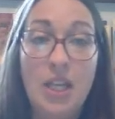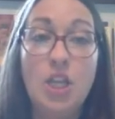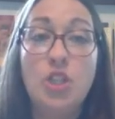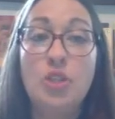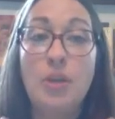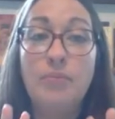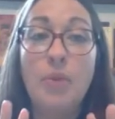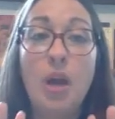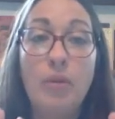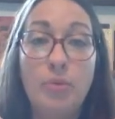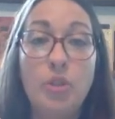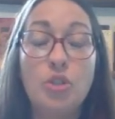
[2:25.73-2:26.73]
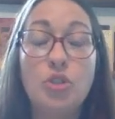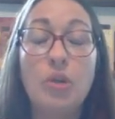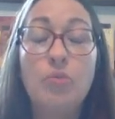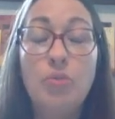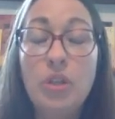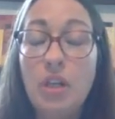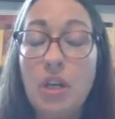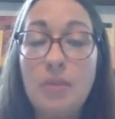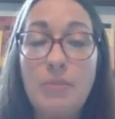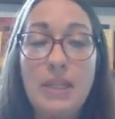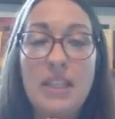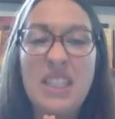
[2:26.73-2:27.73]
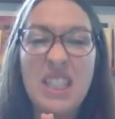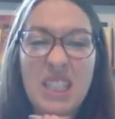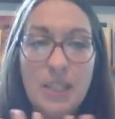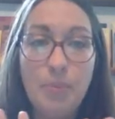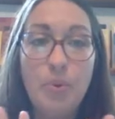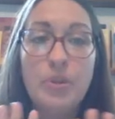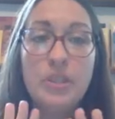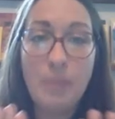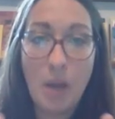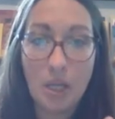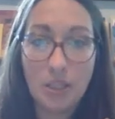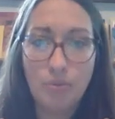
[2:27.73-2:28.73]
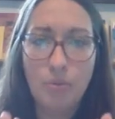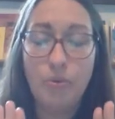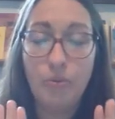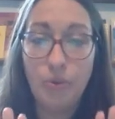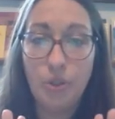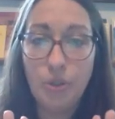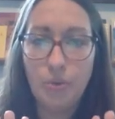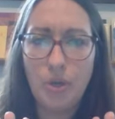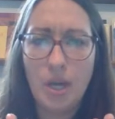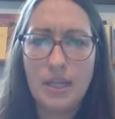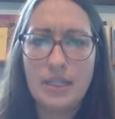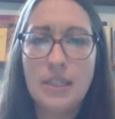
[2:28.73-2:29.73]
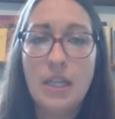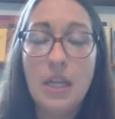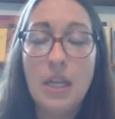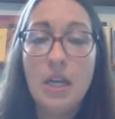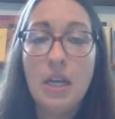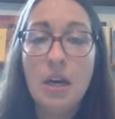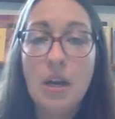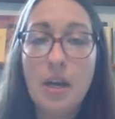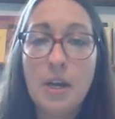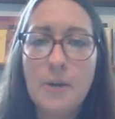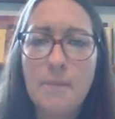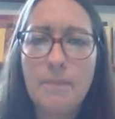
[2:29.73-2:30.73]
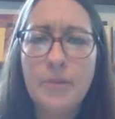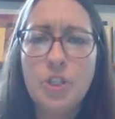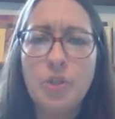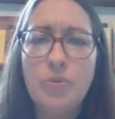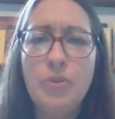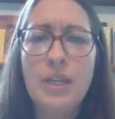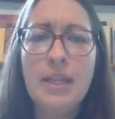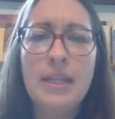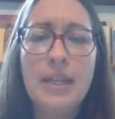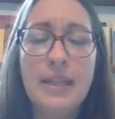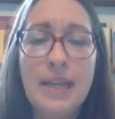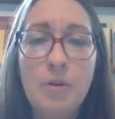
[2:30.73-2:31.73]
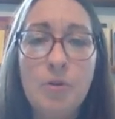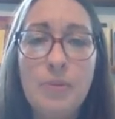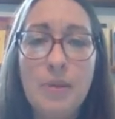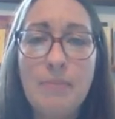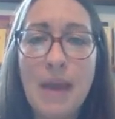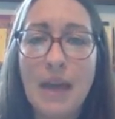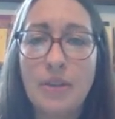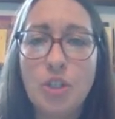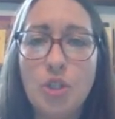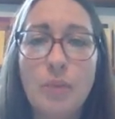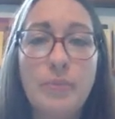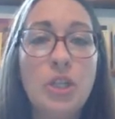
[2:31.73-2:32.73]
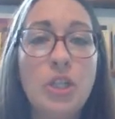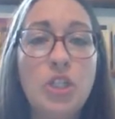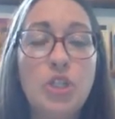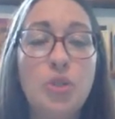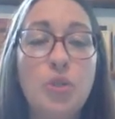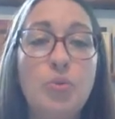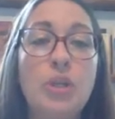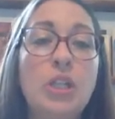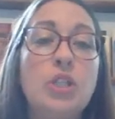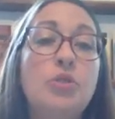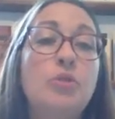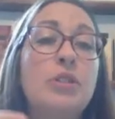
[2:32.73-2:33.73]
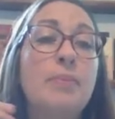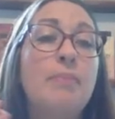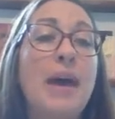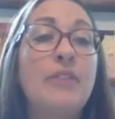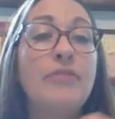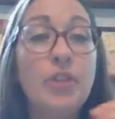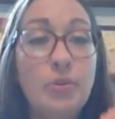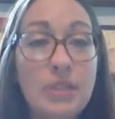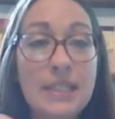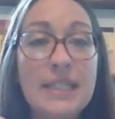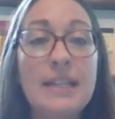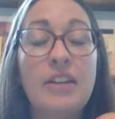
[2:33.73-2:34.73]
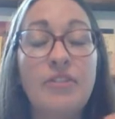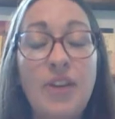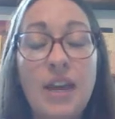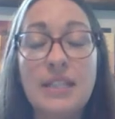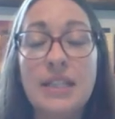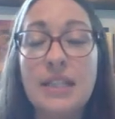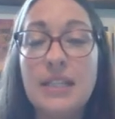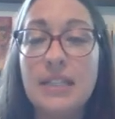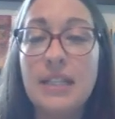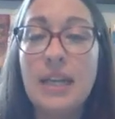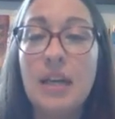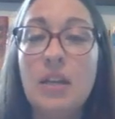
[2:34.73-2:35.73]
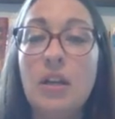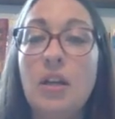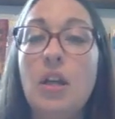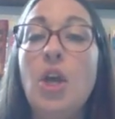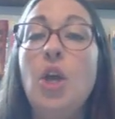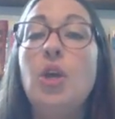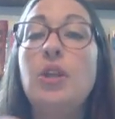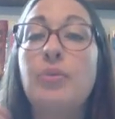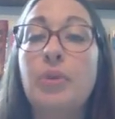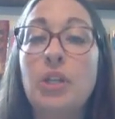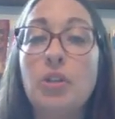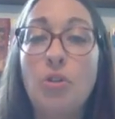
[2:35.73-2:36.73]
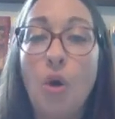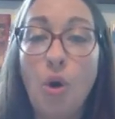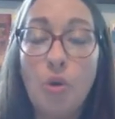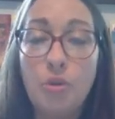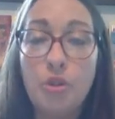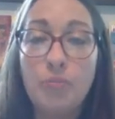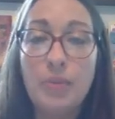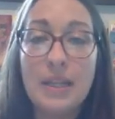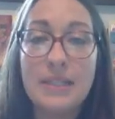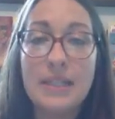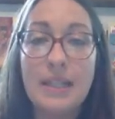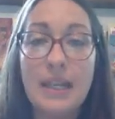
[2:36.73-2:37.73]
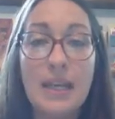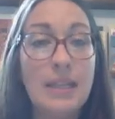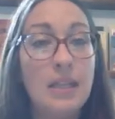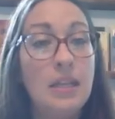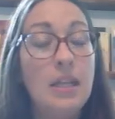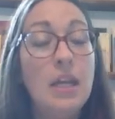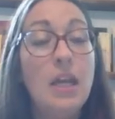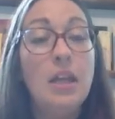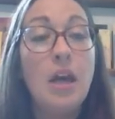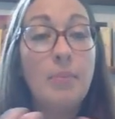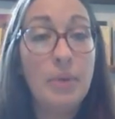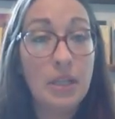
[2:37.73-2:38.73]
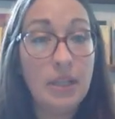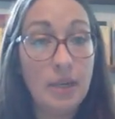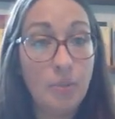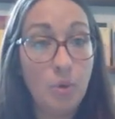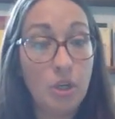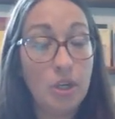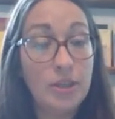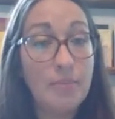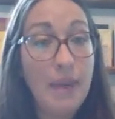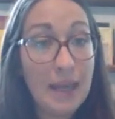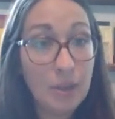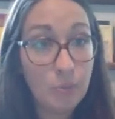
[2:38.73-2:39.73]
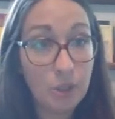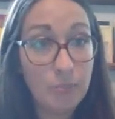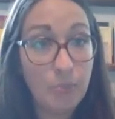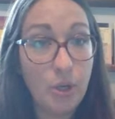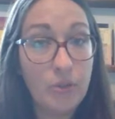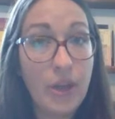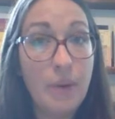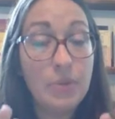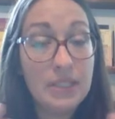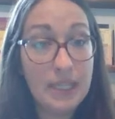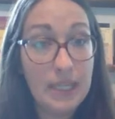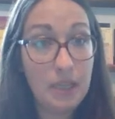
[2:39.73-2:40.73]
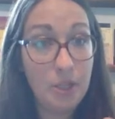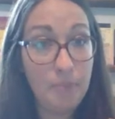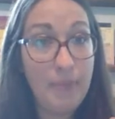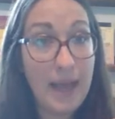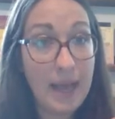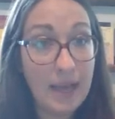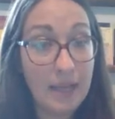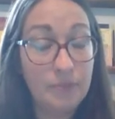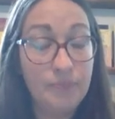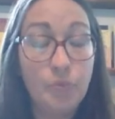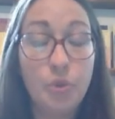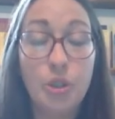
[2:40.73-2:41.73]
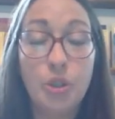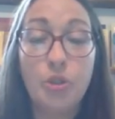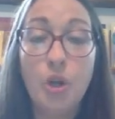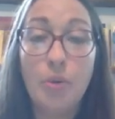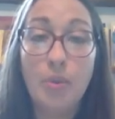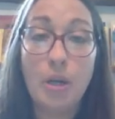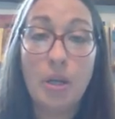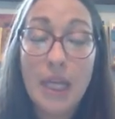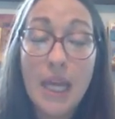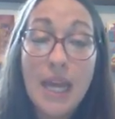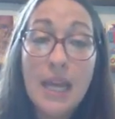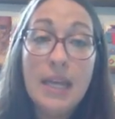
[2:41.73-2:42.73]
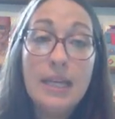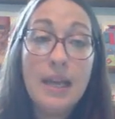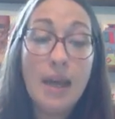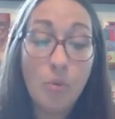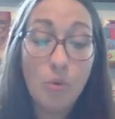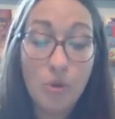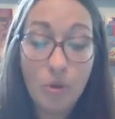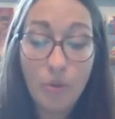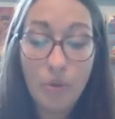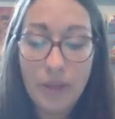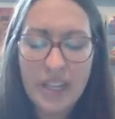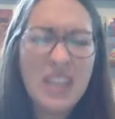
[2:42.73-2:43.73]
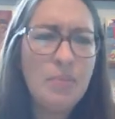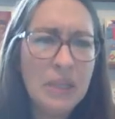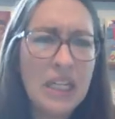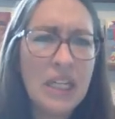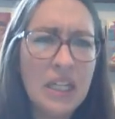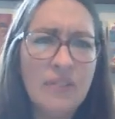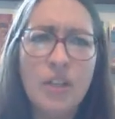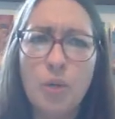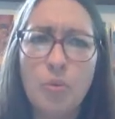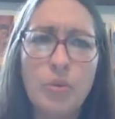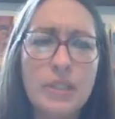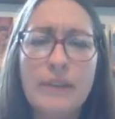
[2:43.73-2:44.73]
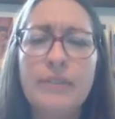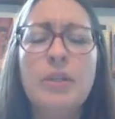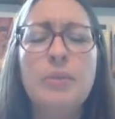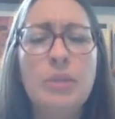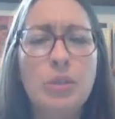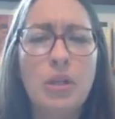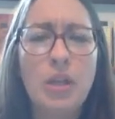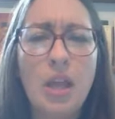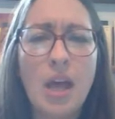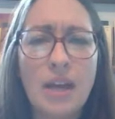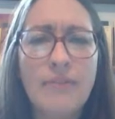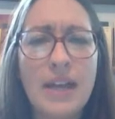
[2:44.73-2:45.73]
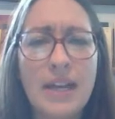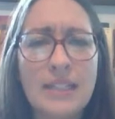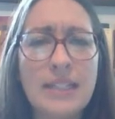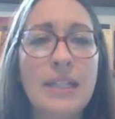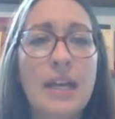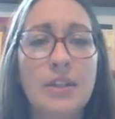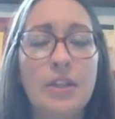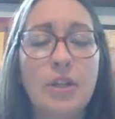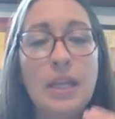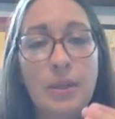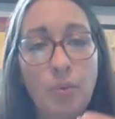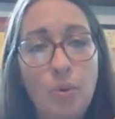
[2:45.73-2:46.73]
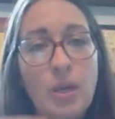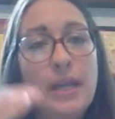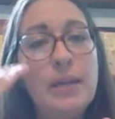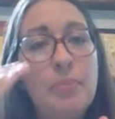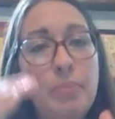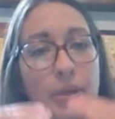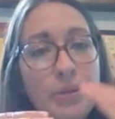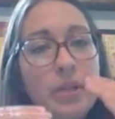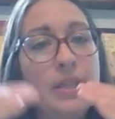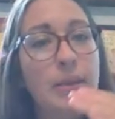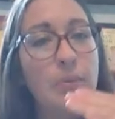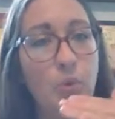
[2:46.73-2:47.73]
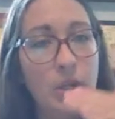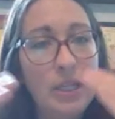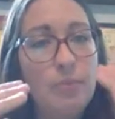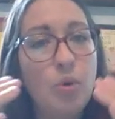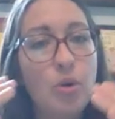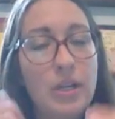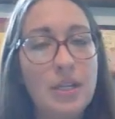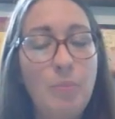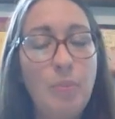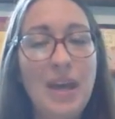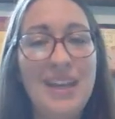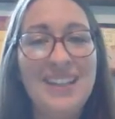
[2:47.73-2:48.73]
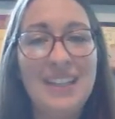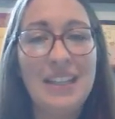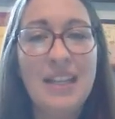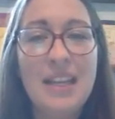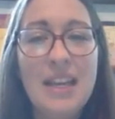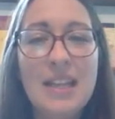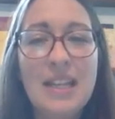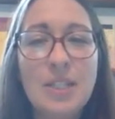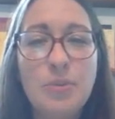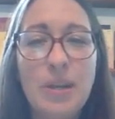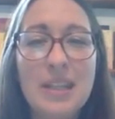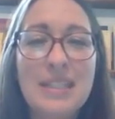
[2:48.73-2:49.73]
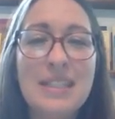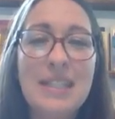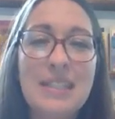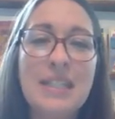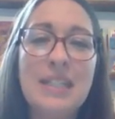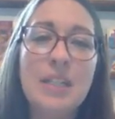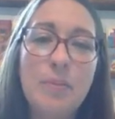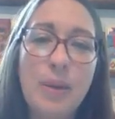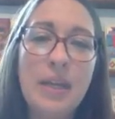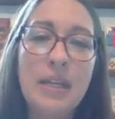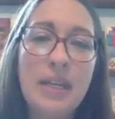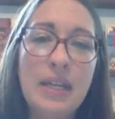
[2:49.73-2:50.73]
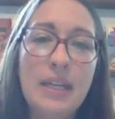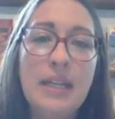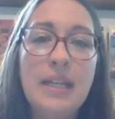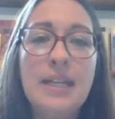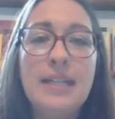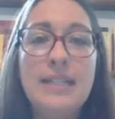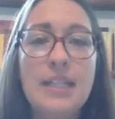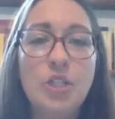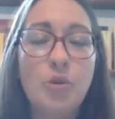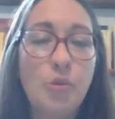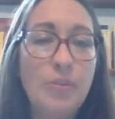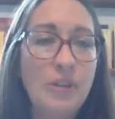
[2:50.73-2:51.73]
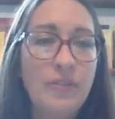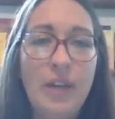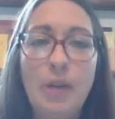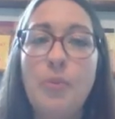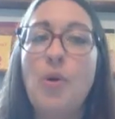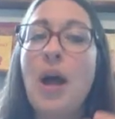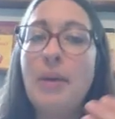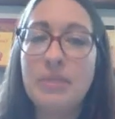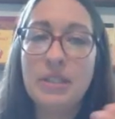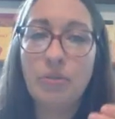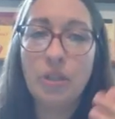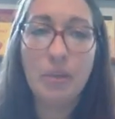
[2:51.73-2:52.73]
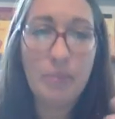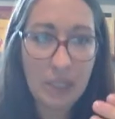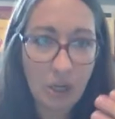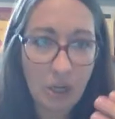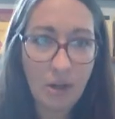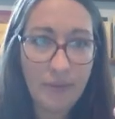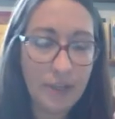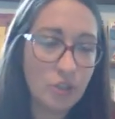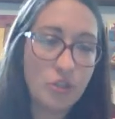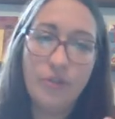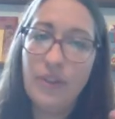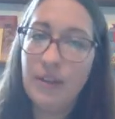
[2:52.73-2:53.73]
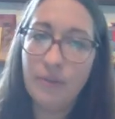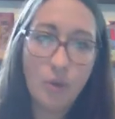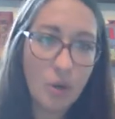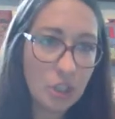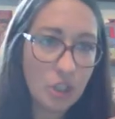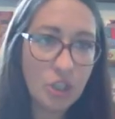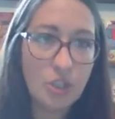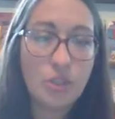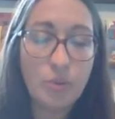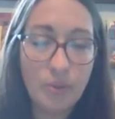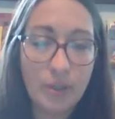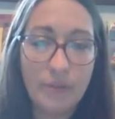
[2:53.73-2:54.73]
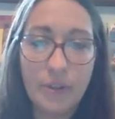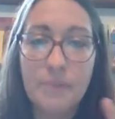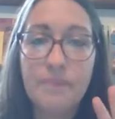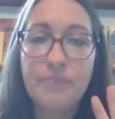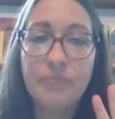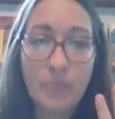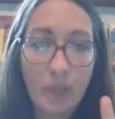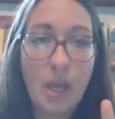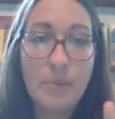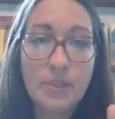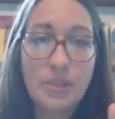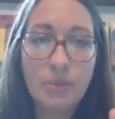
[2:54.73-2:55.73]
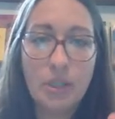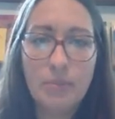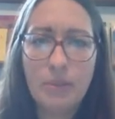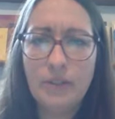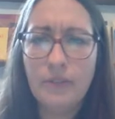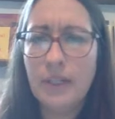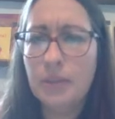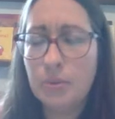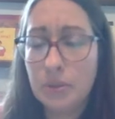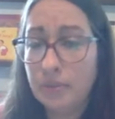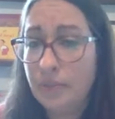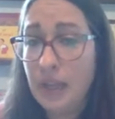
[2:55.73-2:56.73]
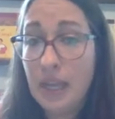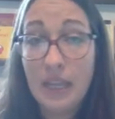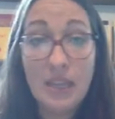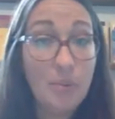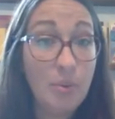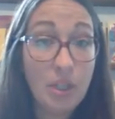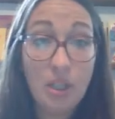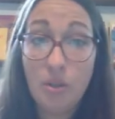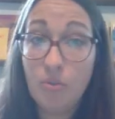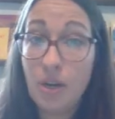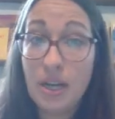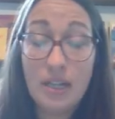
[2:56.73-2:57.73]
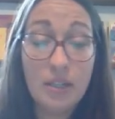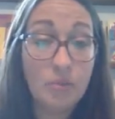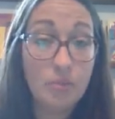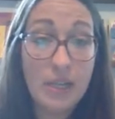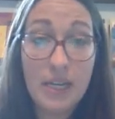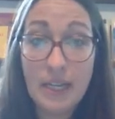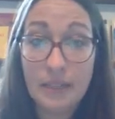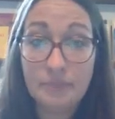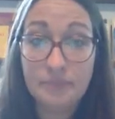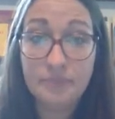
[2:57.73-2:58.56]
So I'm going to try really hard to make this as simple as possible for you guys. So then that will be math. So we're going to do some math fluency, like facts and things together. Then we're going to do the whole group lesson. And then I'm going to let them work on the math workbook that was in their bag with the Chromebook. Now, in the beginning of the year, we'll definitely be doing a lot of that together. And then we'll kind of build on them working more independently. That's why this says independent teacher will be available. I'm still going to be on there. So if they have questions or whatever, I'm still going to be available. Then we're going to go right into reading.